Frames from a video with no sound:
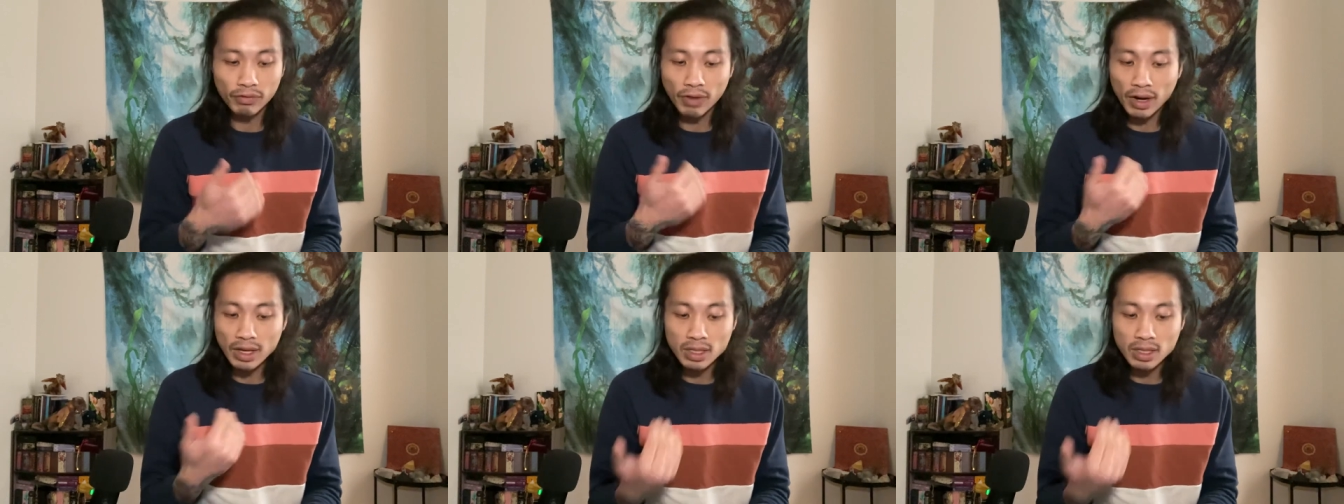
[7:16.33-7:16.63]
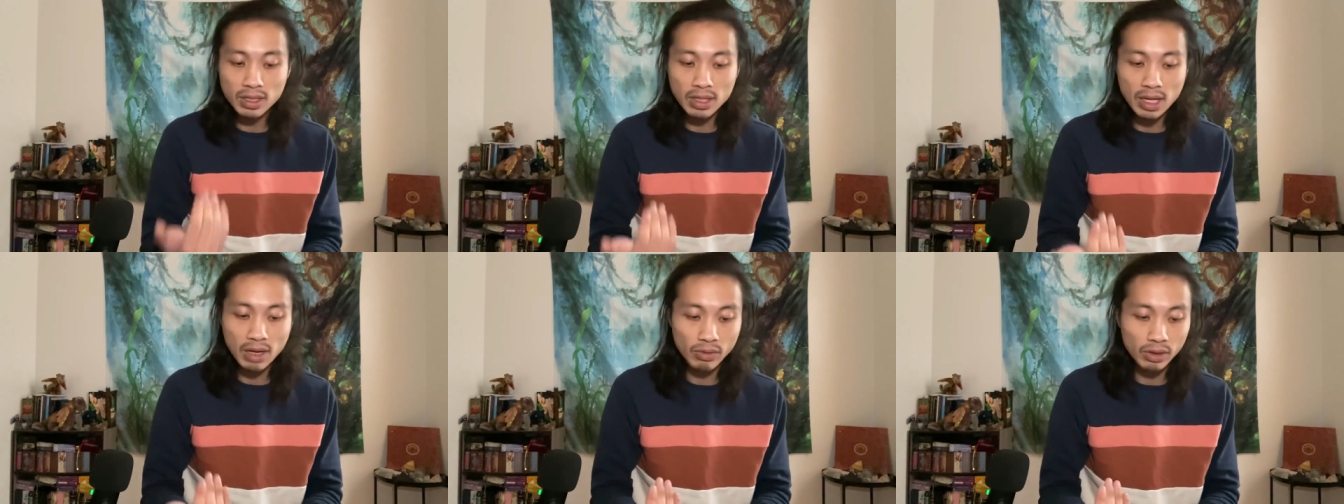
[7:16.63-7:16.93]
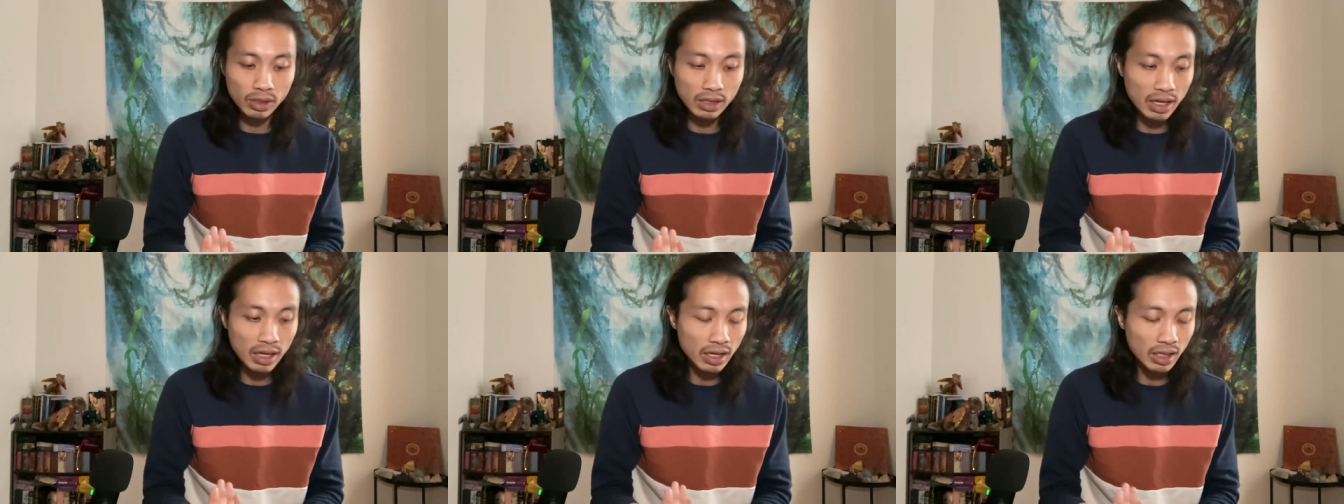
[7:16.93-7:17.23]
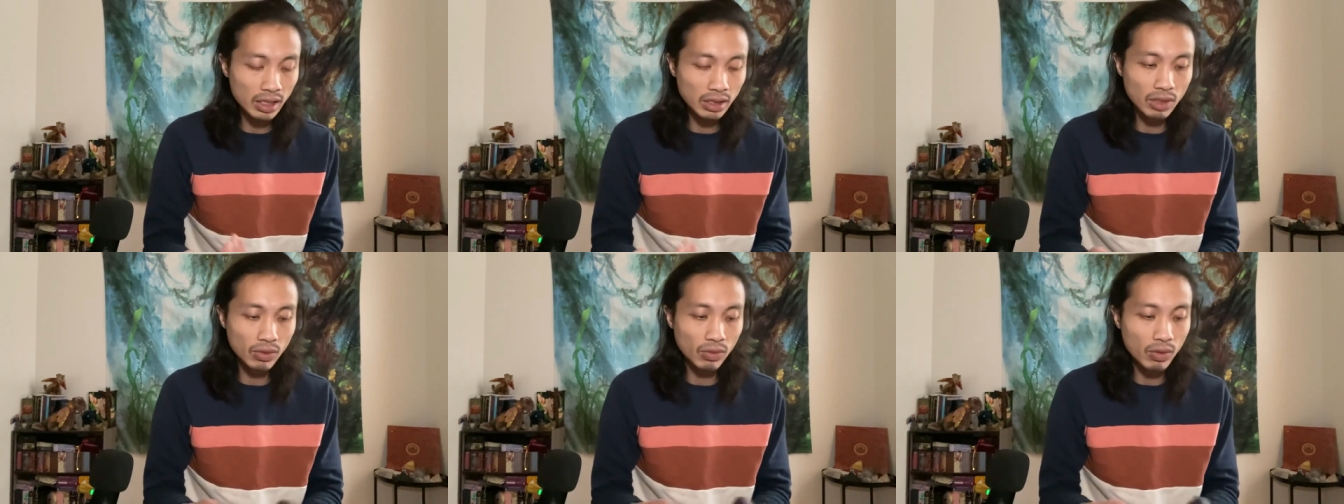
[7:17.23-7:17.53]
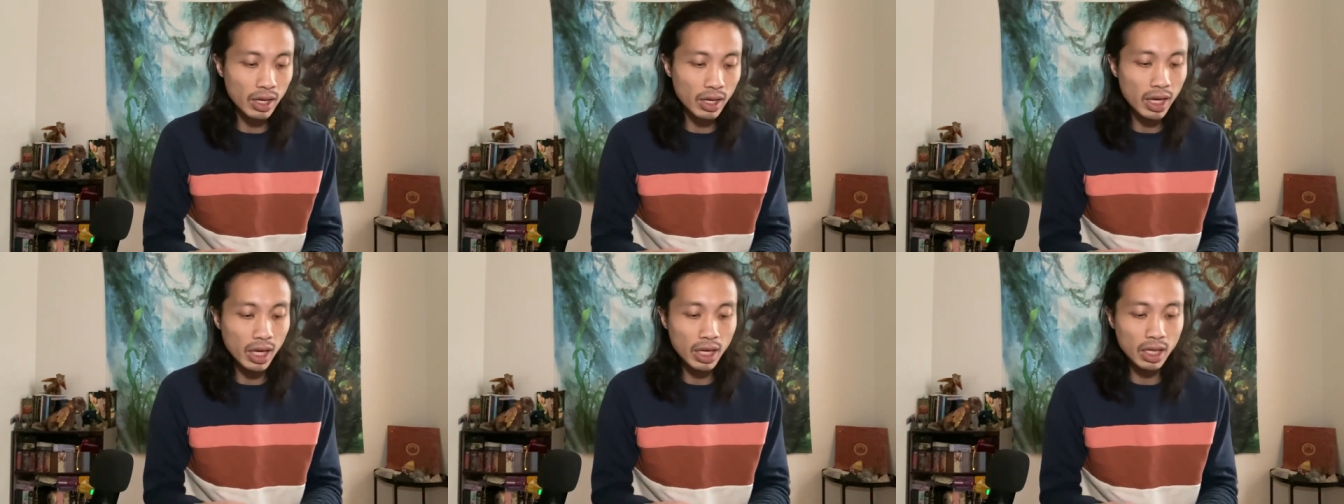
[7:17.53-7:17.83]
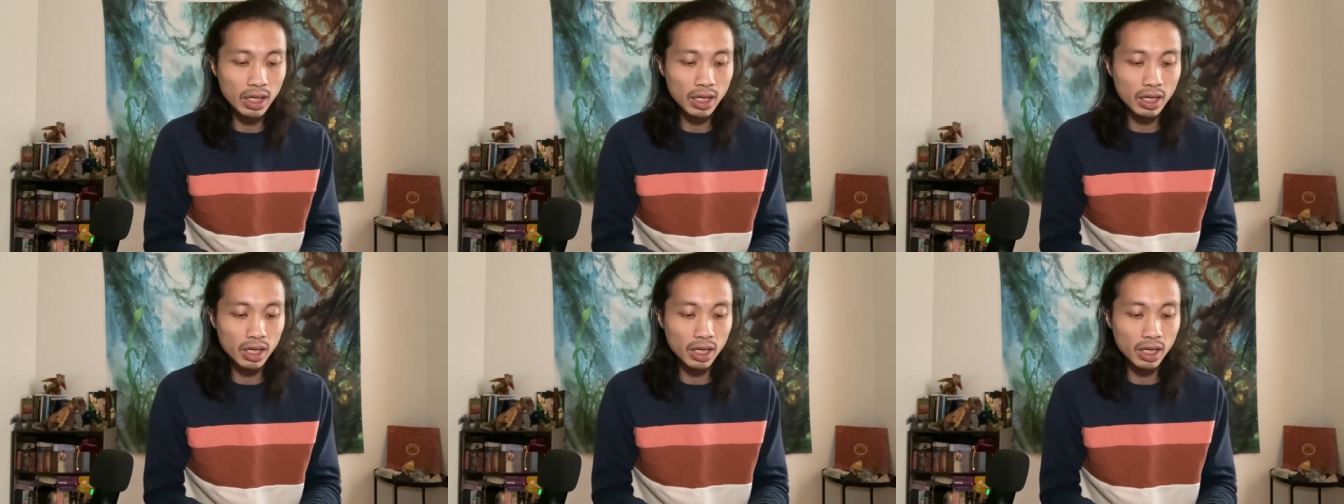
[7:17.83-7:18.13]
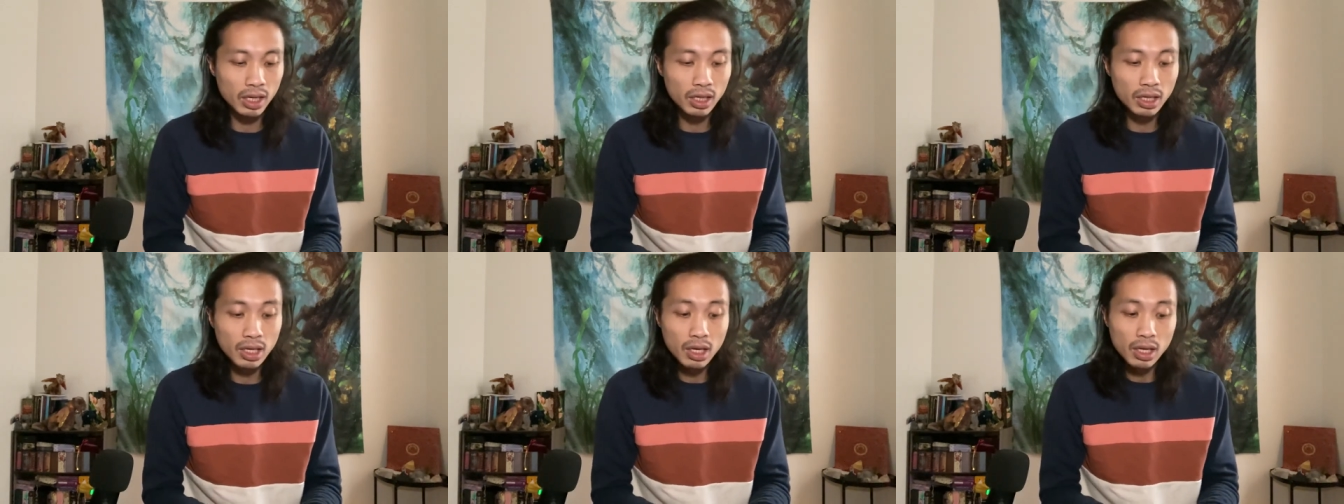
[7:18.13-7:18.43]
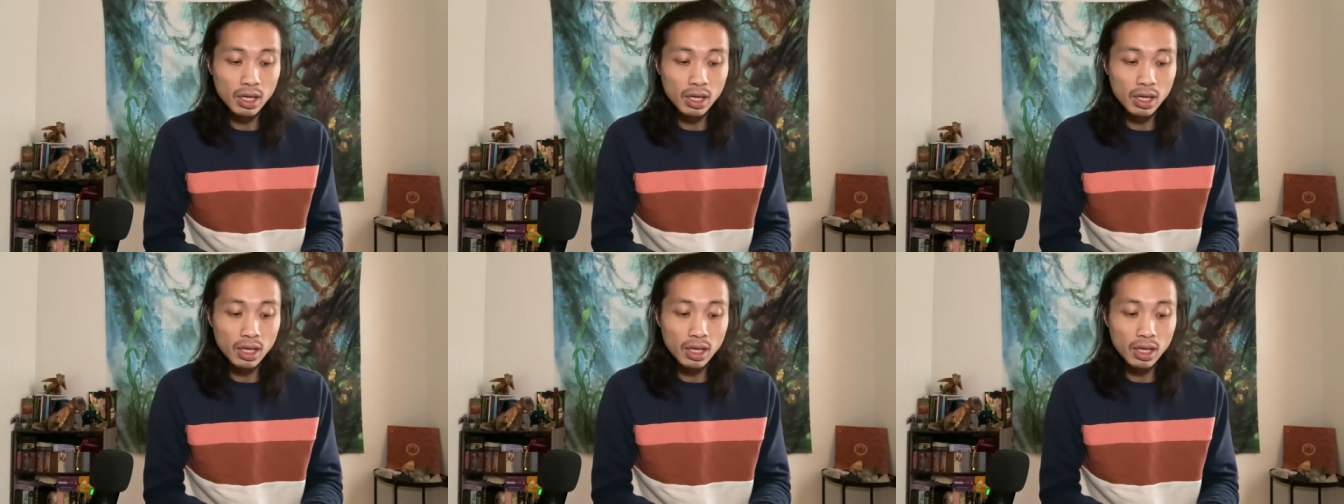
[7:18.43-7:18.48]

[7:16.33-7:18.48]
friends that were getting in the way here